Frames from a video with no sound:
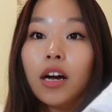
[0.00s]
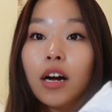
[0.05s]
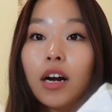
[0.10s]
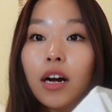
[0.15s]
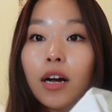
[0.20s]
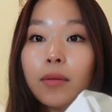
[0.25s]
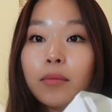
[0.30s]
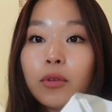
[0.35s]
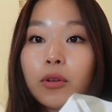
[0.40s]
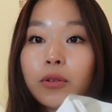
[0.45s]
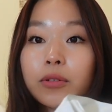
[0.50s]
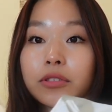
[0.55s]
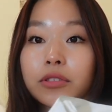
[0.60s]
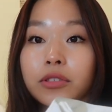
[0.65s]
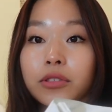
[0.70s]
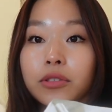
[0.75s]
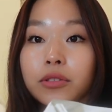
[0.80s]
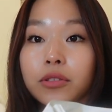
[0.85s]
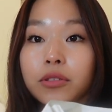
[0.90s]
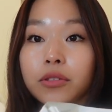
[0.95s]
I'm going
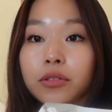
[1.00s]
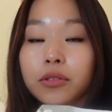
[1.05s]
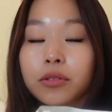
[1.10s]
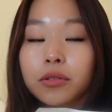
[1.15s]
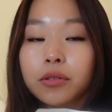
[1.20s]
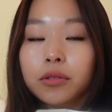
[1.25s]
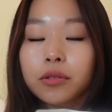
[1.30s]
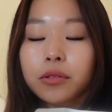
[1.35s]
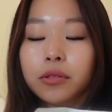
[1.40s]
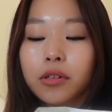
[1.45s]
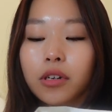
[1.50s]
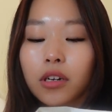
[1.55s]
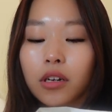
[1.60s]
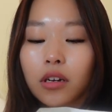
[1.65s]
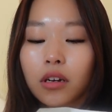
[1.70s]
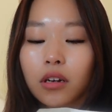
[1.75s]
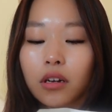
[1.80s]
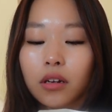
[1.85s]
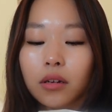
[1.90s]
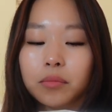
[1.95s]
to
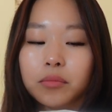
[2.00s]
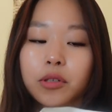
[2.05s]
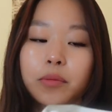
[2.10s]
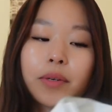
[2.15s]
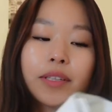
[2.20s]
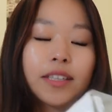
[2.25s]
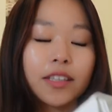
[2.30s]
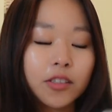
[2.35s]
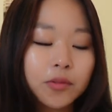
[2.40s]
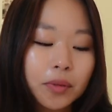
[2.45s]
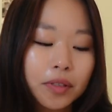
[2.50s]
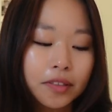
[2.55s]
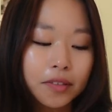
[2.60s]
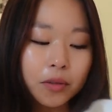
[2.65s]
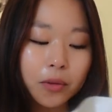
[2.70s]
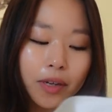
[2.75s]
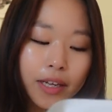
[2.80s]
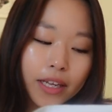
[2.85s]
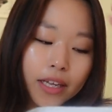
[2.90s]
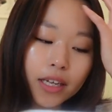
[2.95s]
um, put my textbooks
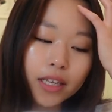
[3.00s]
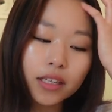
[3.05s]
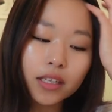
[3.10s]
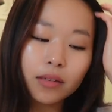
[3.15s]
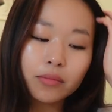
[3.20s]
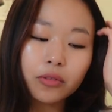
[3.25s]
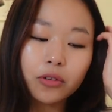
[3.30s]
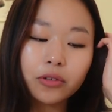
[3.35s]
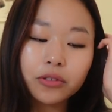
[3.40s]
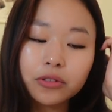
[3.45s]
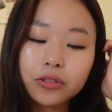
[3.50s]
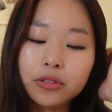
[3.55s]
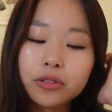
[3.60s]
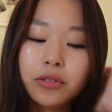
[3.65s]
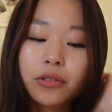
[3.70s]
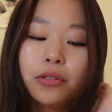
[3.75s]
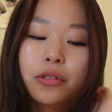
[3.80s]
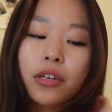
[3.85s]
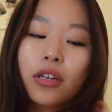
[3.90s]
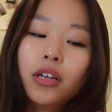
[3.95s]
away and then I'm going
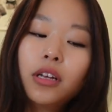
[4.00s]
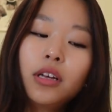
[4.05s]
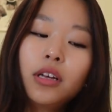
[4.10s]
to